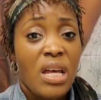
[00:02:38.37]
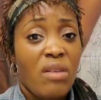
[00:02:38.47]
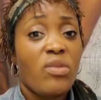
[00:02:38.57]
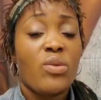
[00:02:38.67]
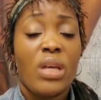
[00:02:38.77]

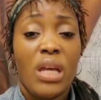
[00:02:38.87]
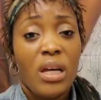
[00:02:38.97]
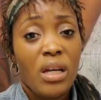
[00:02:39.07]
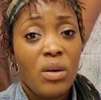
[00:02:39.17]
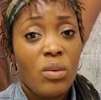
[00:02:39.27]
If you
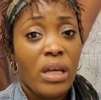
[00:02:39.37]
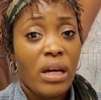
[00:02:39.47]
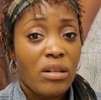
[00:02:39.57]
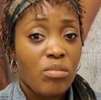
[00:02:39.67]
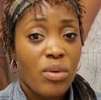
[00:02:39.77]
can't go
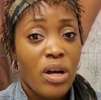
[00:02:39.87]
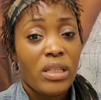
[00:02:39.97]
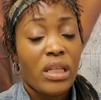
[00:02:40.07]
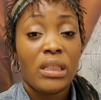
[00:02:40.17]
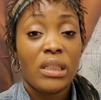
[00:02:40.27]
without a bra,
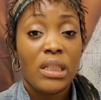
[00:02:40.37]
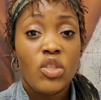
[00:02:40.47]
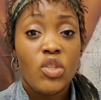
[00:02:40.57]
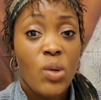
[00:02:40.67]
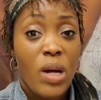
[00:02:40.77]
then at
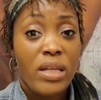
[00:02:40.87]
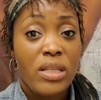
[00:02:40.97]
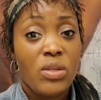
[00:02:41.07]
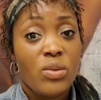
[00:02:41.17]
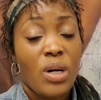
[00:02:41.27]
least try
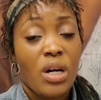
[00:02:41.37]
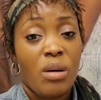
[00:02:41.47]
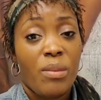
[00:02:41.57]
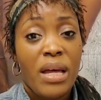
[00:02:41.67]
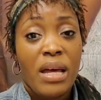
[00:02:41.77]

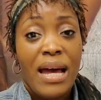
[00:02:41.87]
to